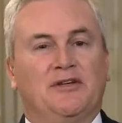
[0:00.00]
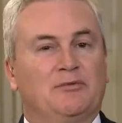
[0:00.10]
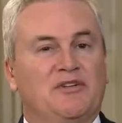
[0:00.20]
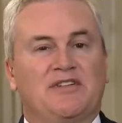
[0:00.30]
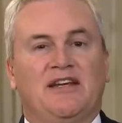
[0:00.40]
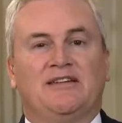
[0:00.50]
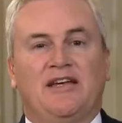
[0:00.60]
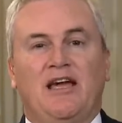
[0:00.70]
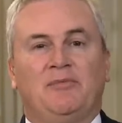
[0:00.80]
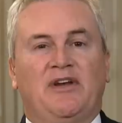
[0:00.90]
Look, mistakes
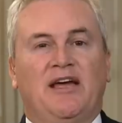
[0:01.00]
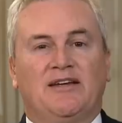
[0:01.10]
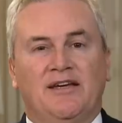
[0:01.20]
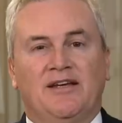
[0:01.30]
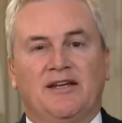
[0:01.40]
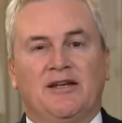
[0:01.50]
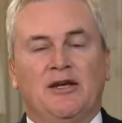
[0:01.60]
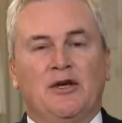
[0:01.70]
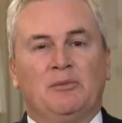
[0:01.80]
happen, I get it,